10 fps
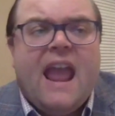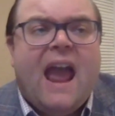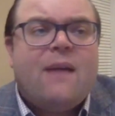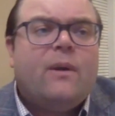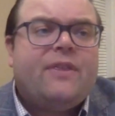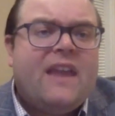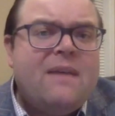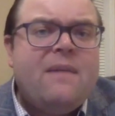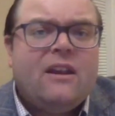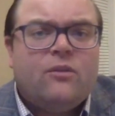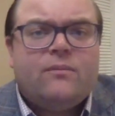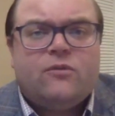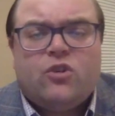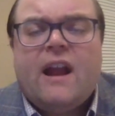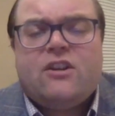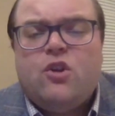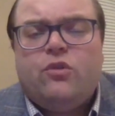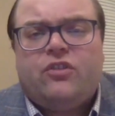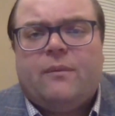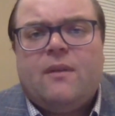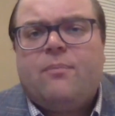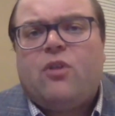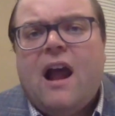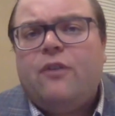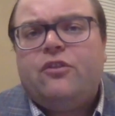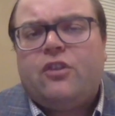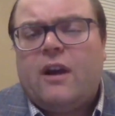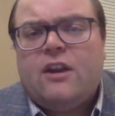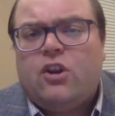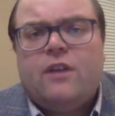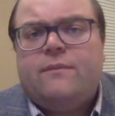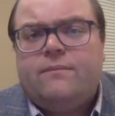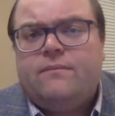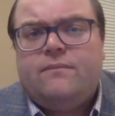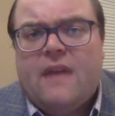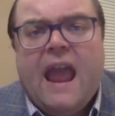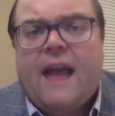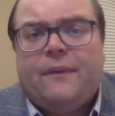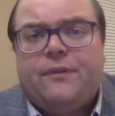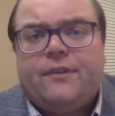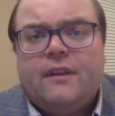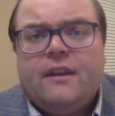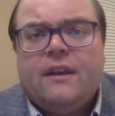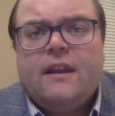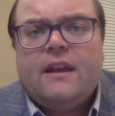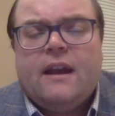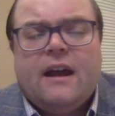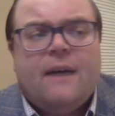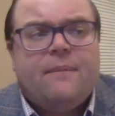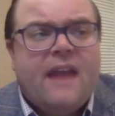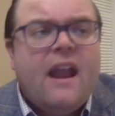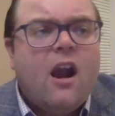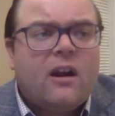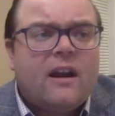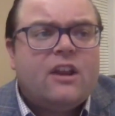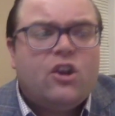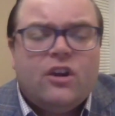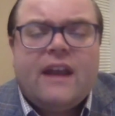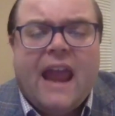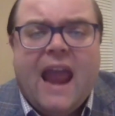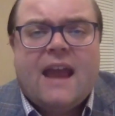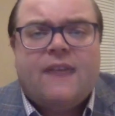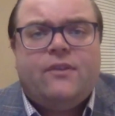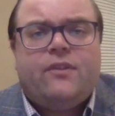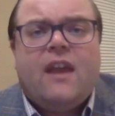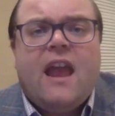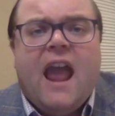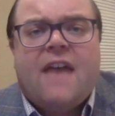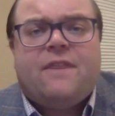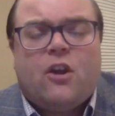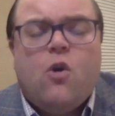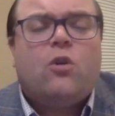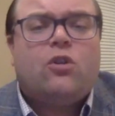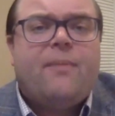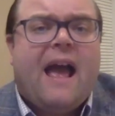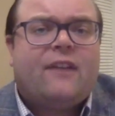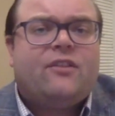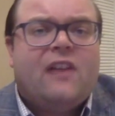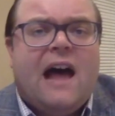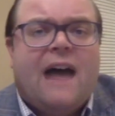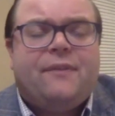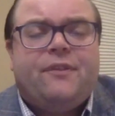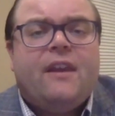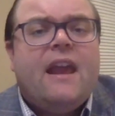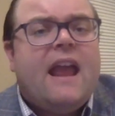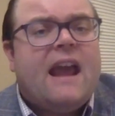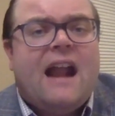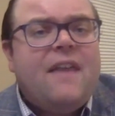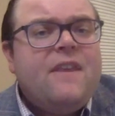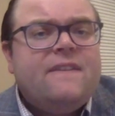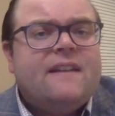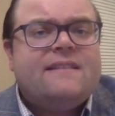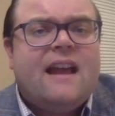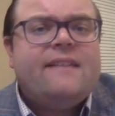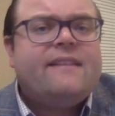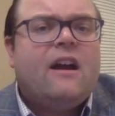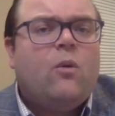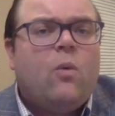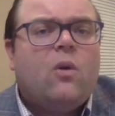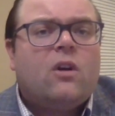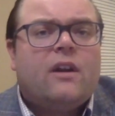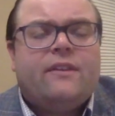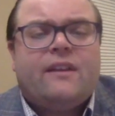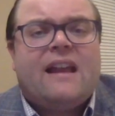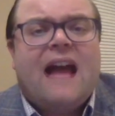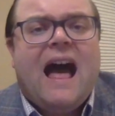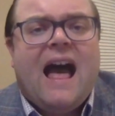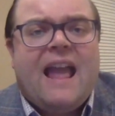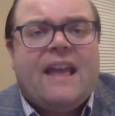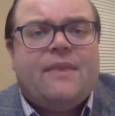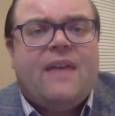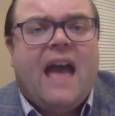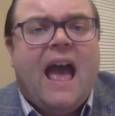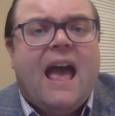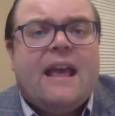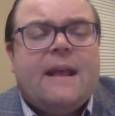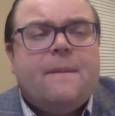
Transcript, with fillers: And with him and Greg Newsome, the Browns are in good hands. Um, they are in good hands at the cornerback slots. And I think that Denzel Ward is a guy that